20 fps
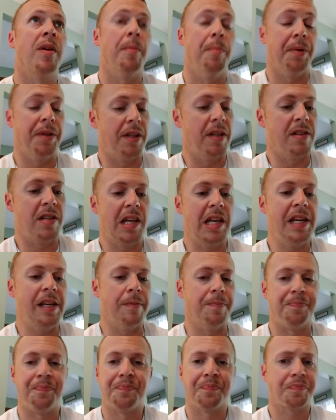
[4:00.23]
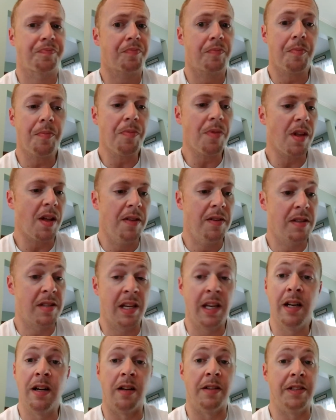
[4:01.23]
But this heat
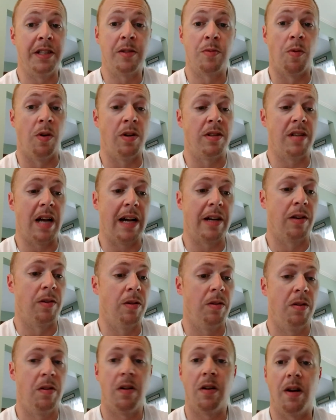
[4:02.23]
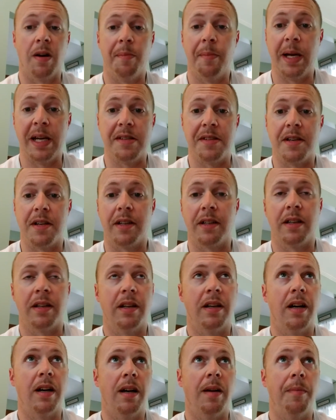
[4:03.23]
on these ones I grew are amazing.
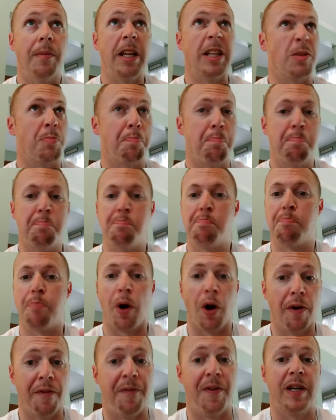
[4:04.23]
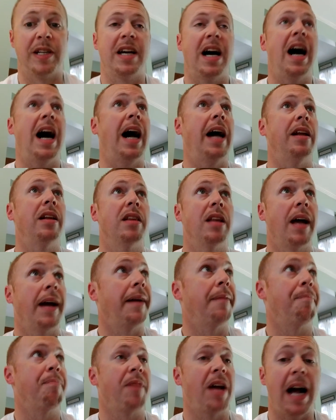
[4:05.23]
It's perfect hot.
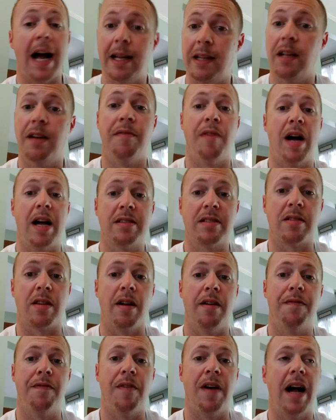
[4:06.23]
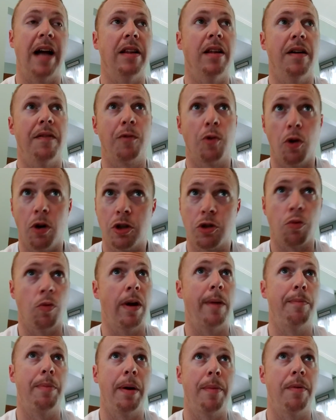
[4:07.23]
Like, I love hot stuff. I love crushed
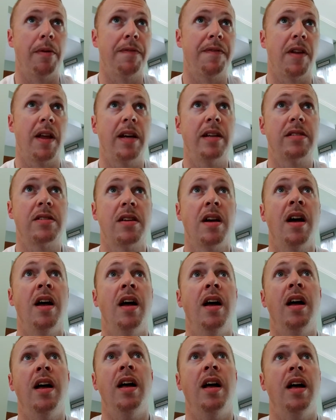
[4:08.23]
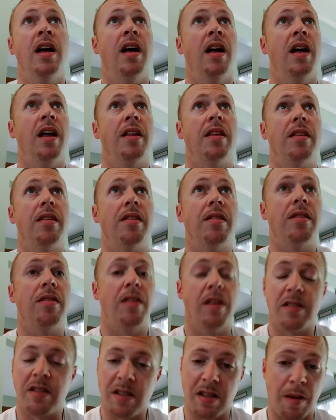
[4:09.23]
red pepper flakes.
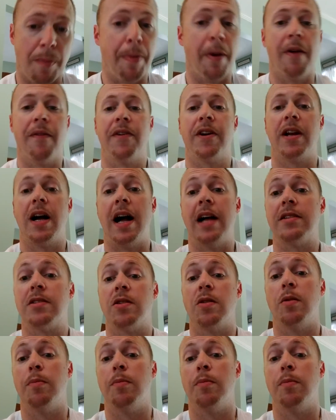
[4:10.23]
This is the perfect hot.